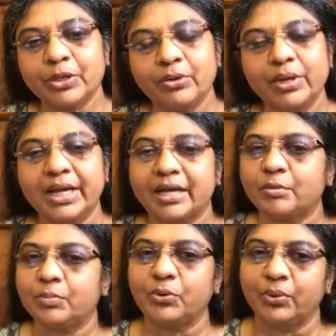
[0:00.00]
looking at
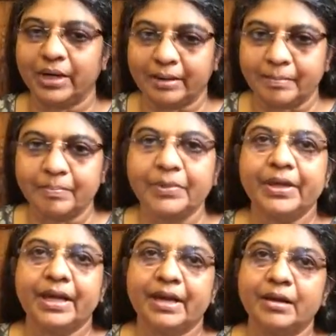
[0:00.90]
a program
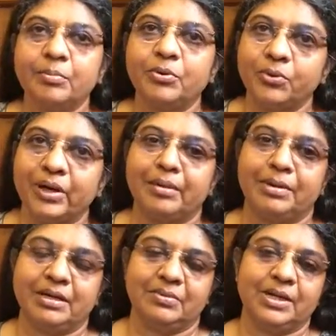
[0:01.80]
and a program
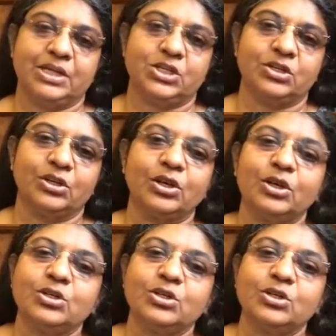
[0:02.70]
intervention.